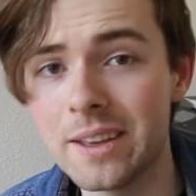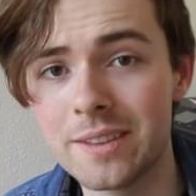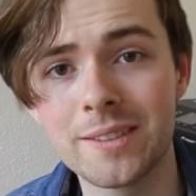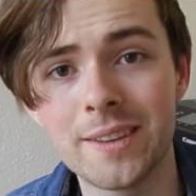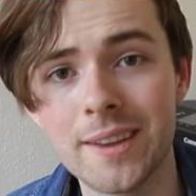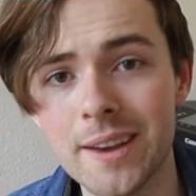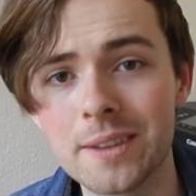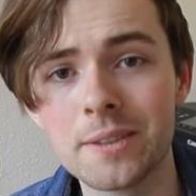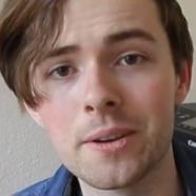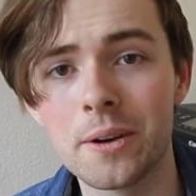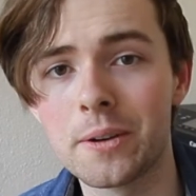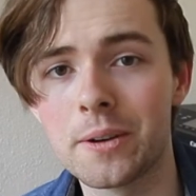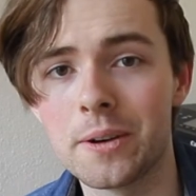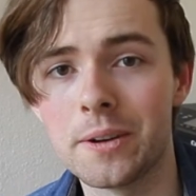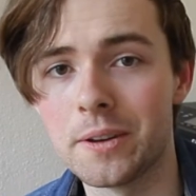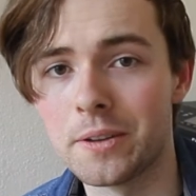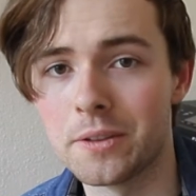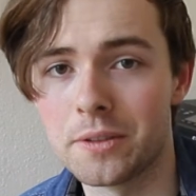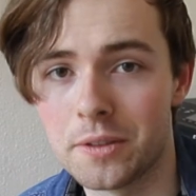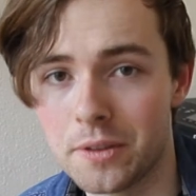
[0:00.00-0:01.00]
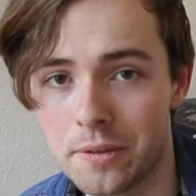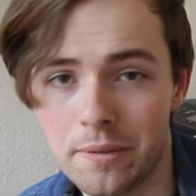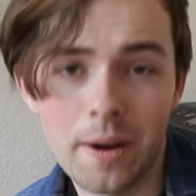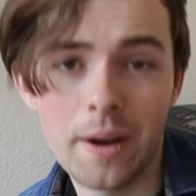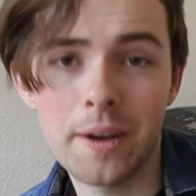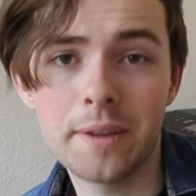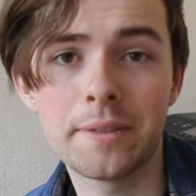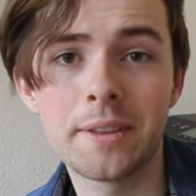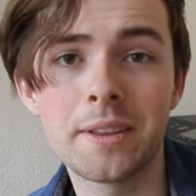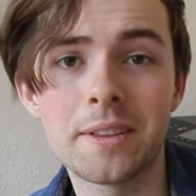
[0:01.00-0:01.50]
Is TikTok gonna
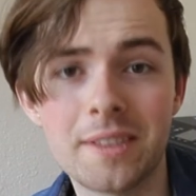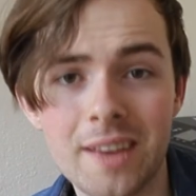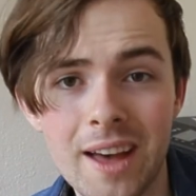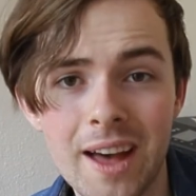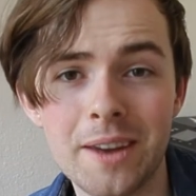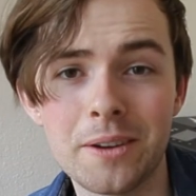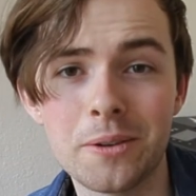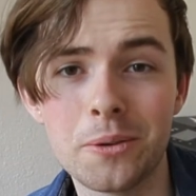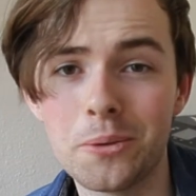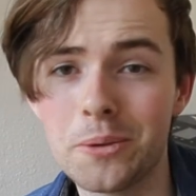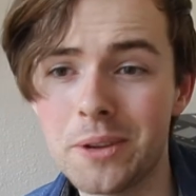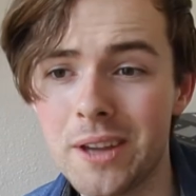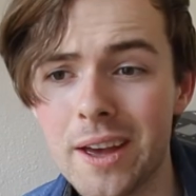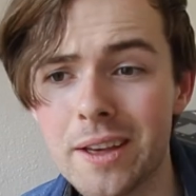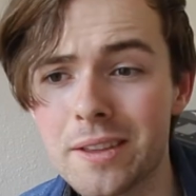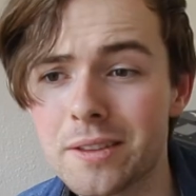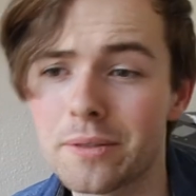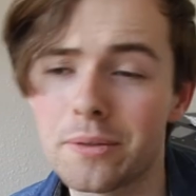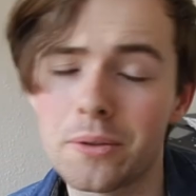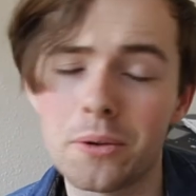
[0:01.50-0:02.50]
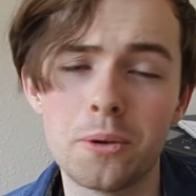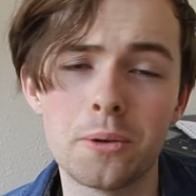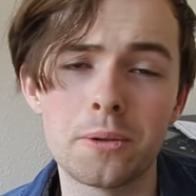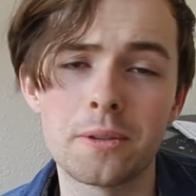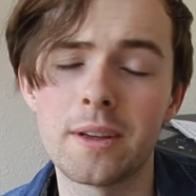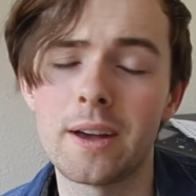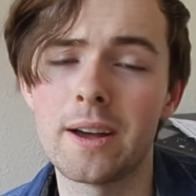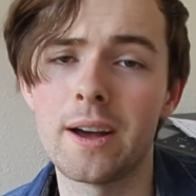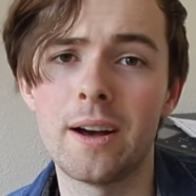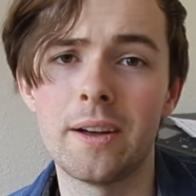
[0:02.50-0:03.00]
survive the scandal? Yes, of
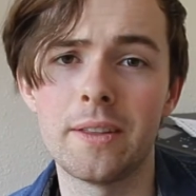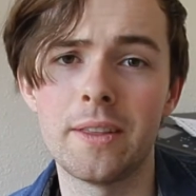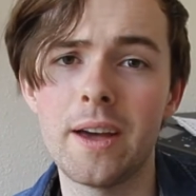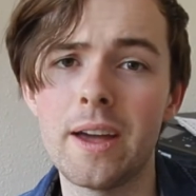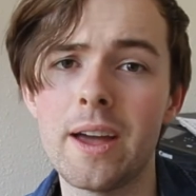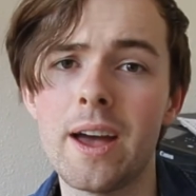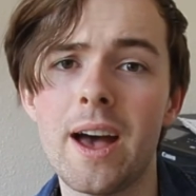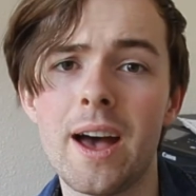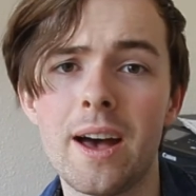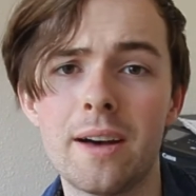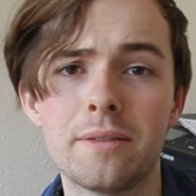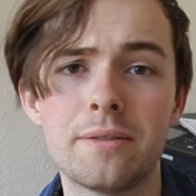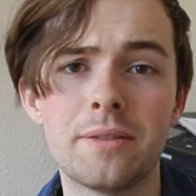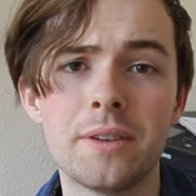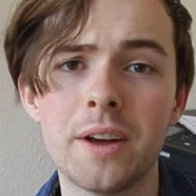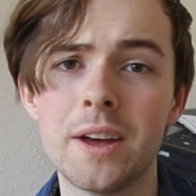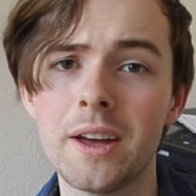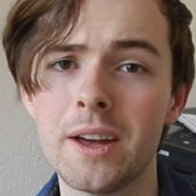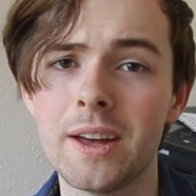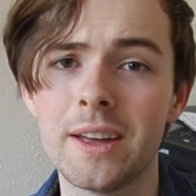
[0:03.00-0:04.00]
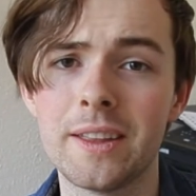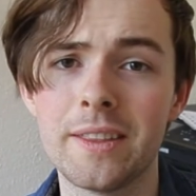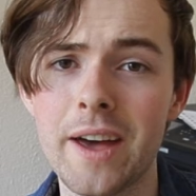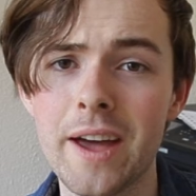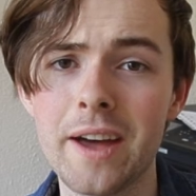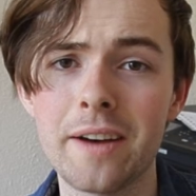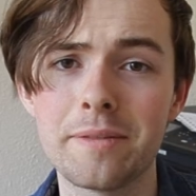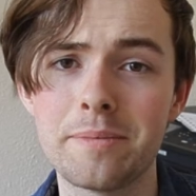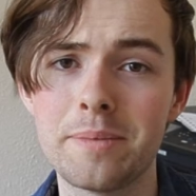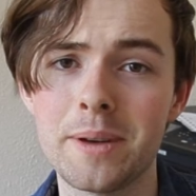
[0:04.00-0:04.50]
course they are. They
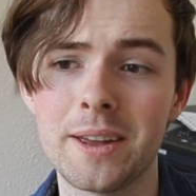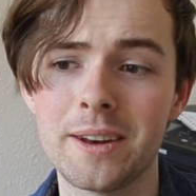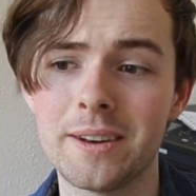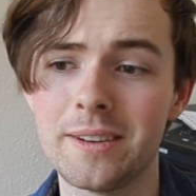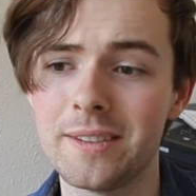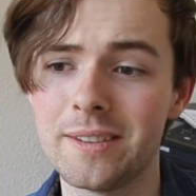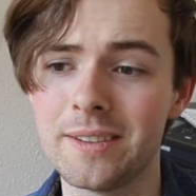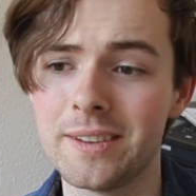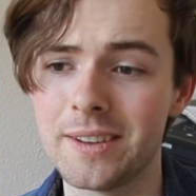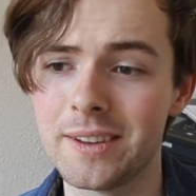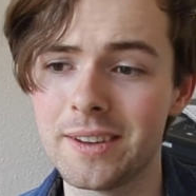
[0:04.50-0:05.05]
have been